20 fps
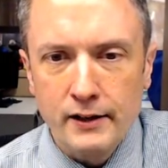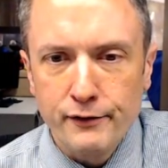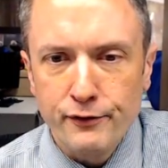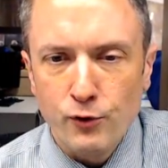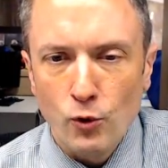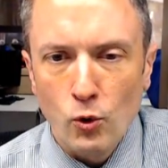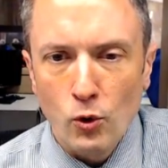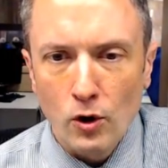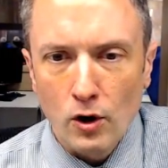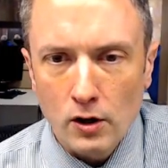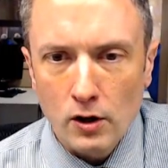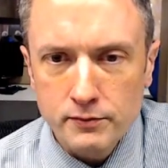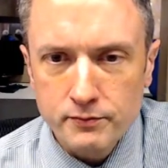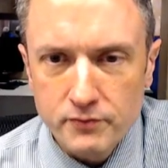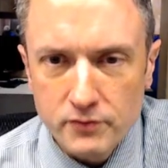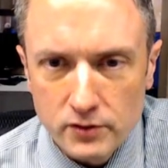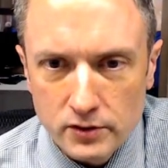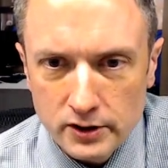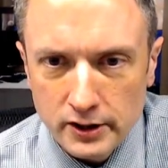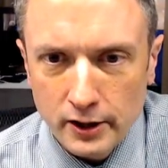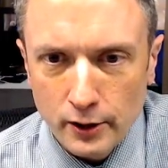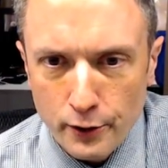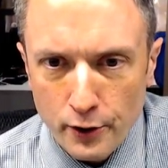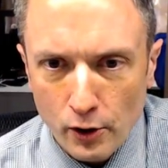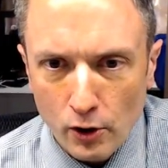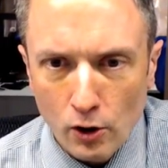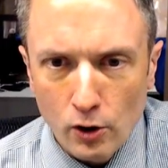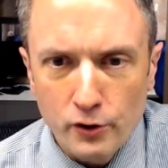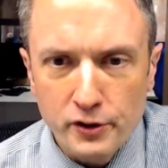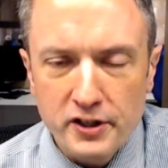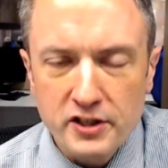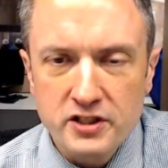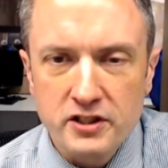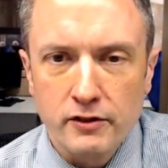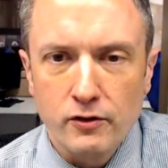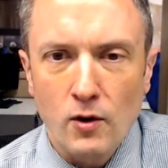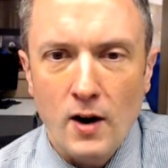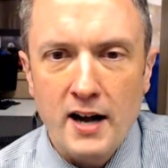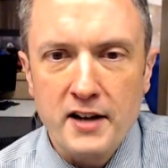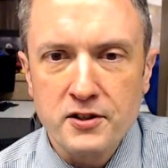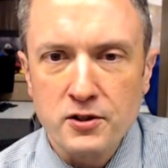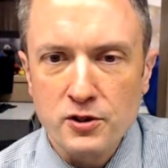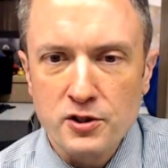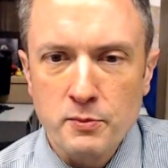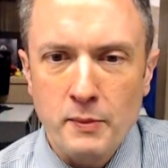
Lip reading: for, you know, the earliest of risers.